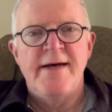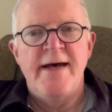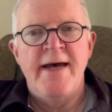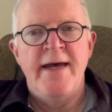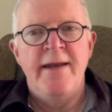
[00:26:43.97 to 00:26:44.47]

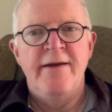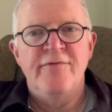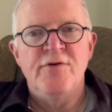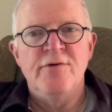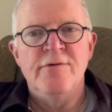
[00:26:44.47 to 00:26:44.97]
And of
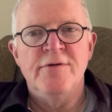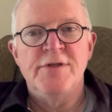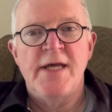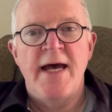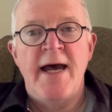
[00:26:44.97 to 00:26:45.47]

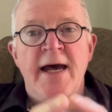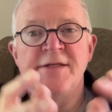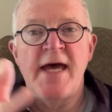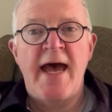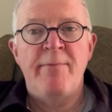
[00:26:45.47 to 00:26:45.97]
course, as
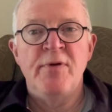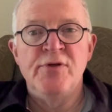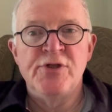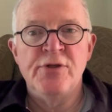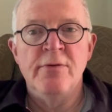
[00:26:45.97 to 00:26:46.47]

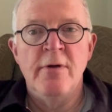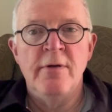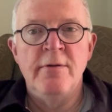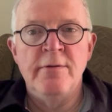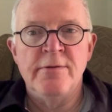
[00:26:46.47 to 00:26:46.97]
happens to
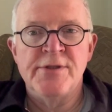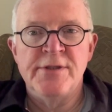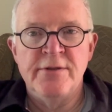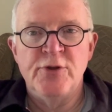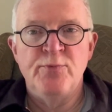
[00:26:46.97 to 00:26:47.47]
all
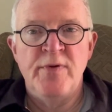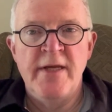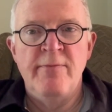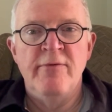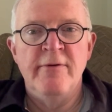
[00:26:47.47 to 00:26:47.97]
such
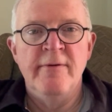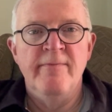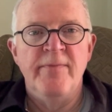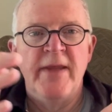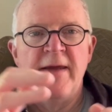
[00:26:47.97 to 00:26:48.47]
people,
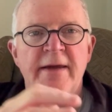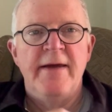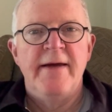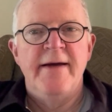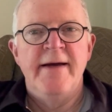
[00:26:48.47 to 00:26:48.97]

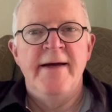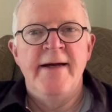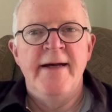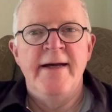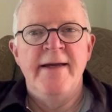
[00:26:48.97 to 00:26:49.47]

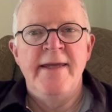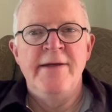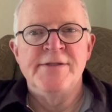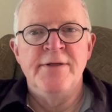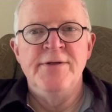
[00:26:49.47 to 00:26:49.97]
he
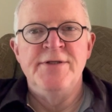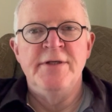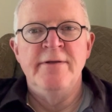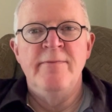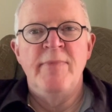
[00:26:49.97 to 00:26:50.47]
is
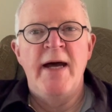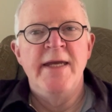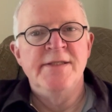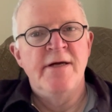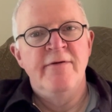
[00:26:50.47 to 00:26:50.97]
undone by
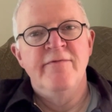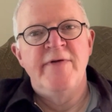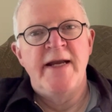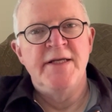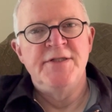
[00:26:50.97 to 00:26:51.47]
his own
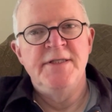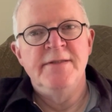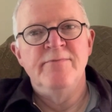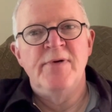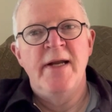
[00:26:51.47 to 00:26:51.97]
vanity
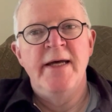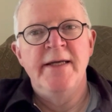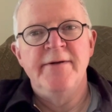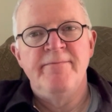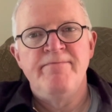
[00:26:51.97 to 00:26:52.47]
and
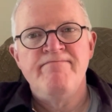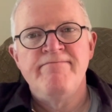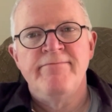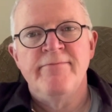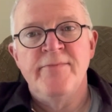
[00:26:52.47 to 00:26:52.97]
pride.
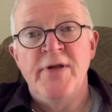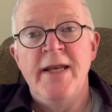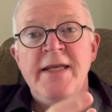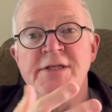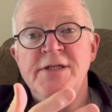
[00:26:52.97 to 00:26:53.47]
But at
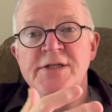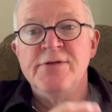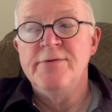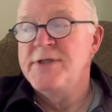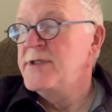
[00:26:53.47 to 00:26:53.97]
least he
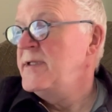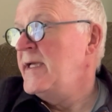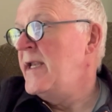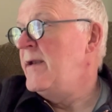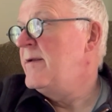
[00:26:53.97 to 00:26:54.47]
saw it at the
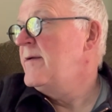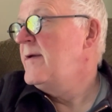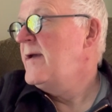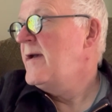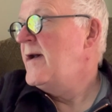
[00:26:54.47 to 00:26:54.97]
end,
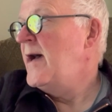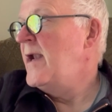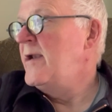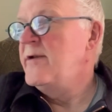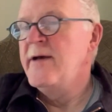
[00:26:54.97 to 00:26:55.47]

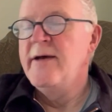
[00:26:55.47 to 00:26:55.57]
and